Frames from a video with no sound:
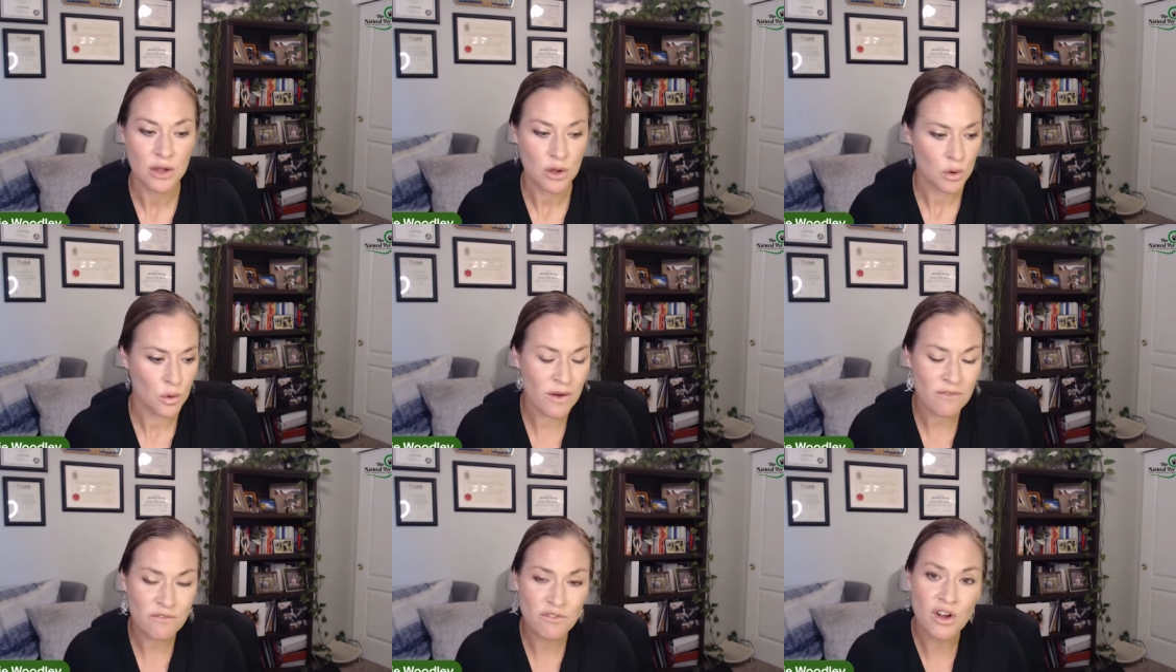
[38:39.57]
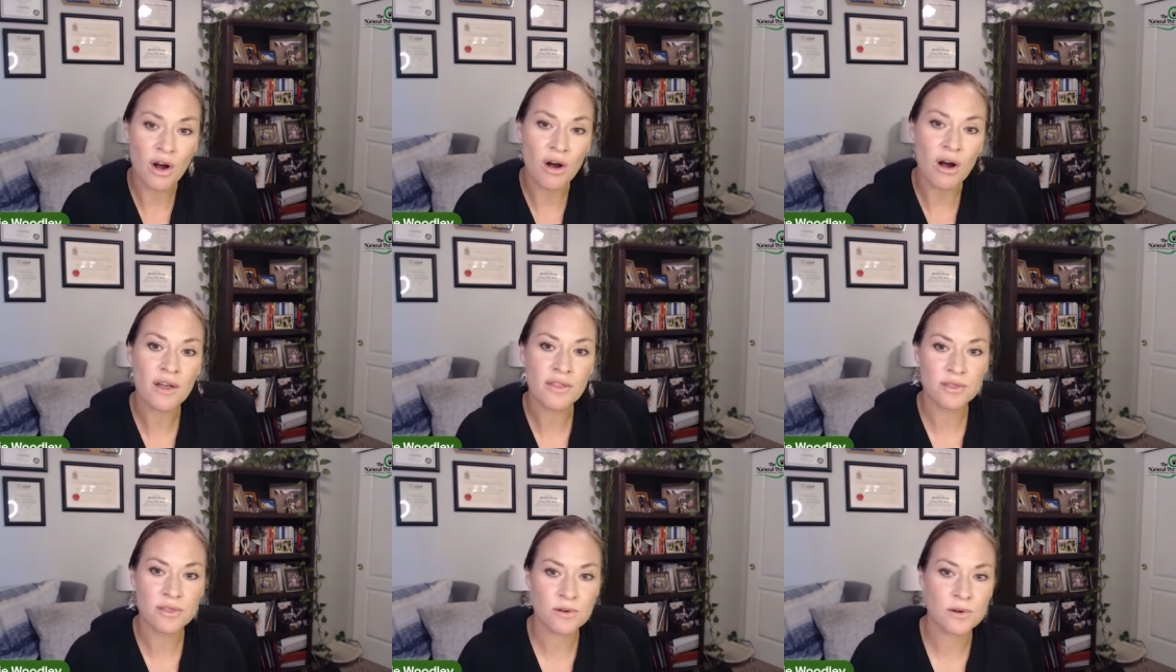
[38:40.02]
who have
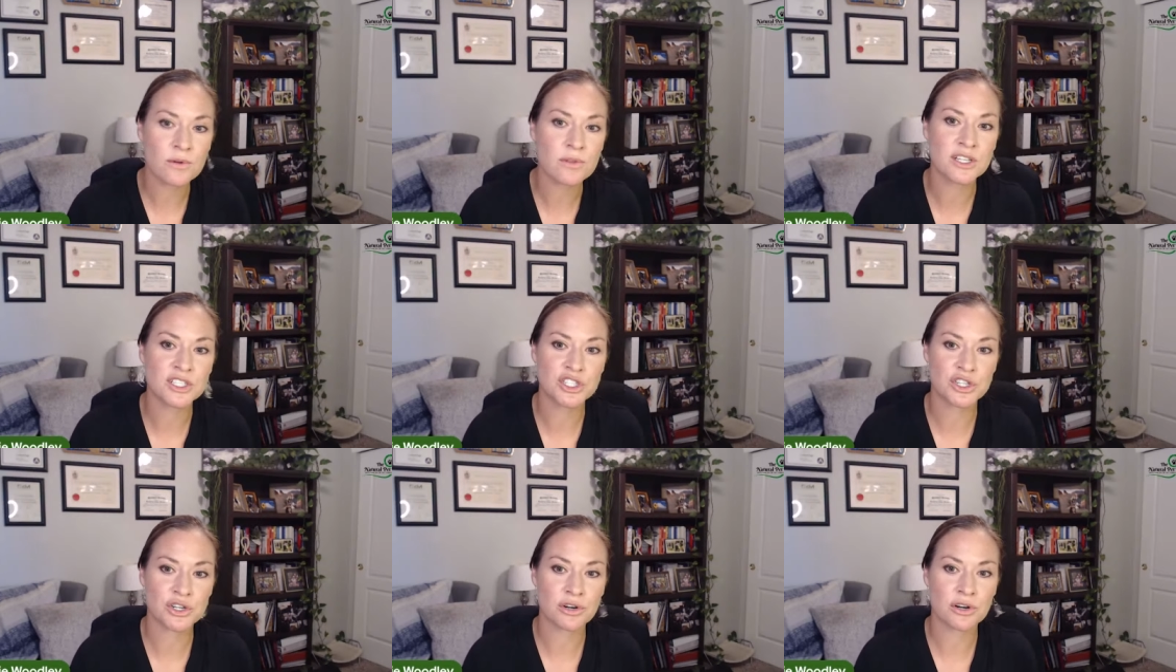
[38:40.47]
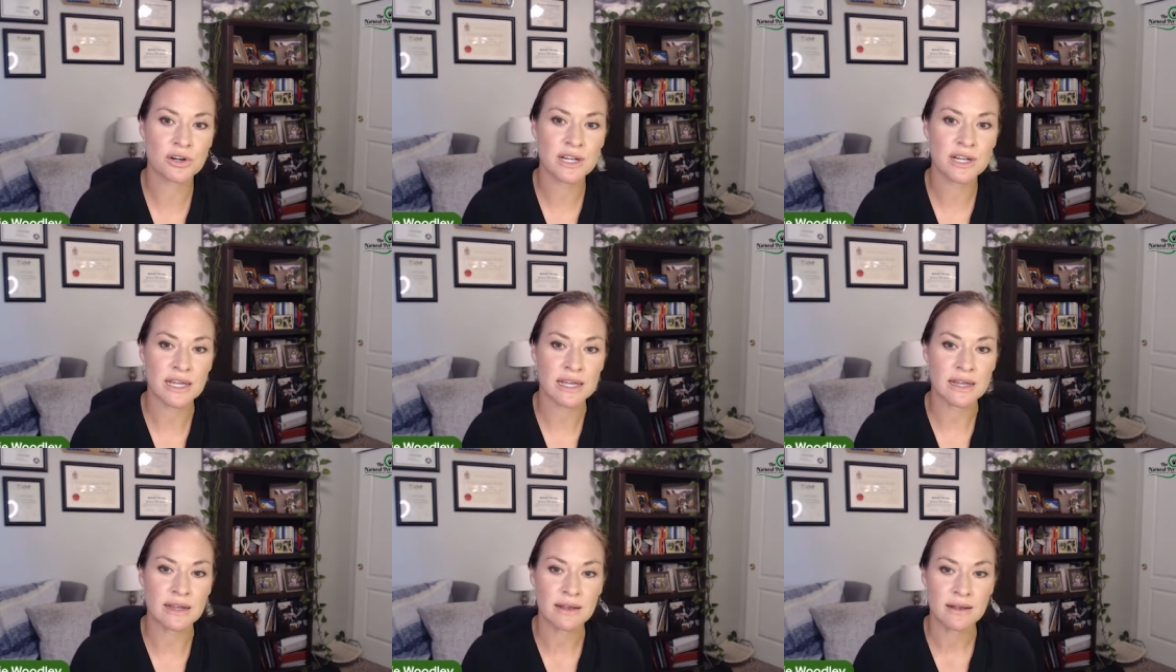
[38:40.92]
gone through the
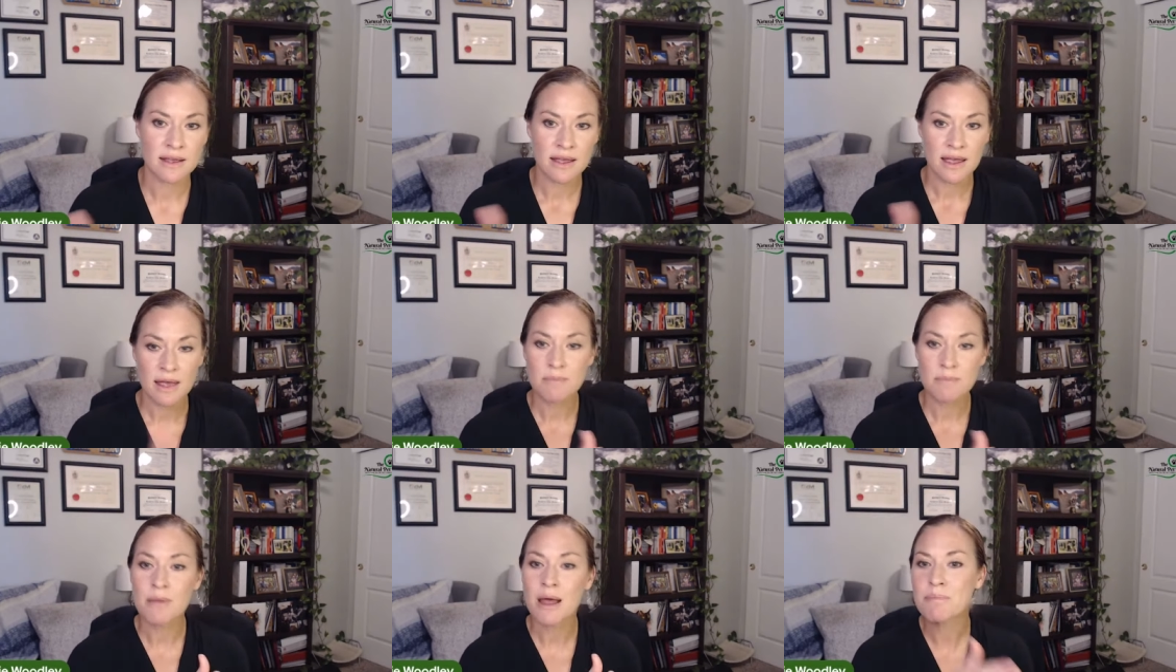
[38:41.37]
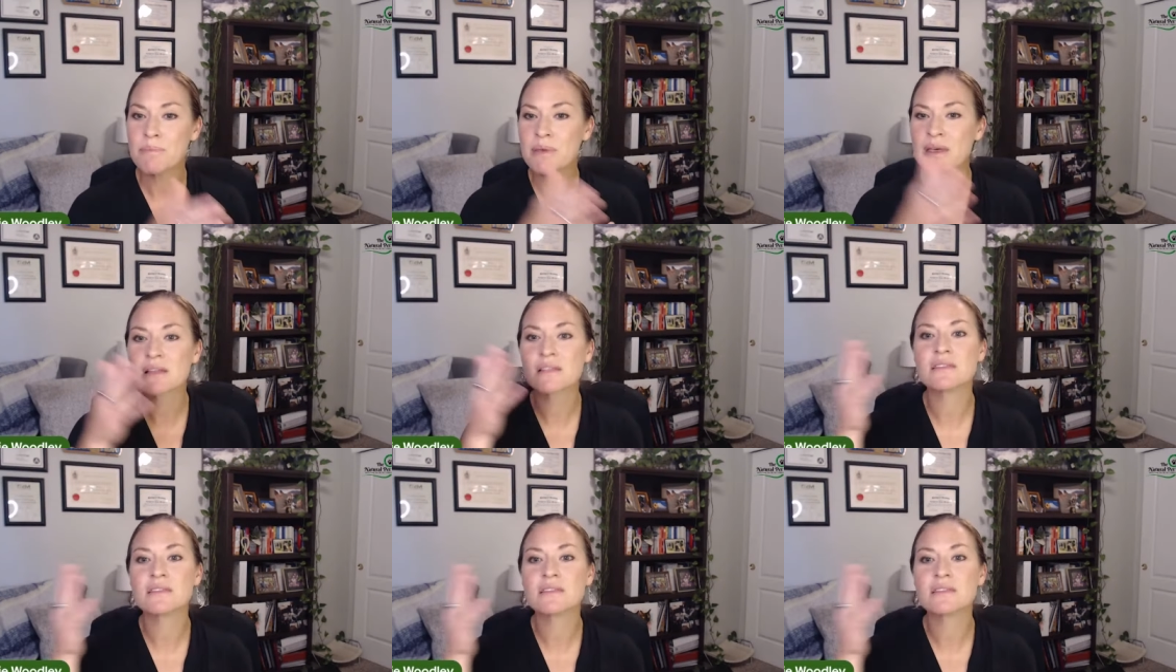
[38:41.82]
journey and might be a